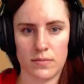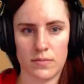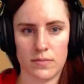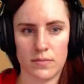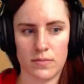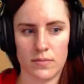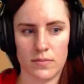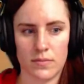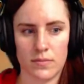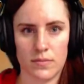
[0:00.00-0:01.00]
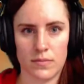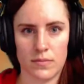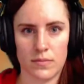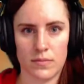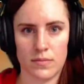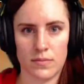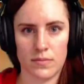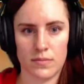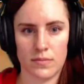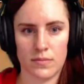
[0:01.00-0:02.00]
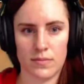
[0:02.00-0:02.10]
(silent)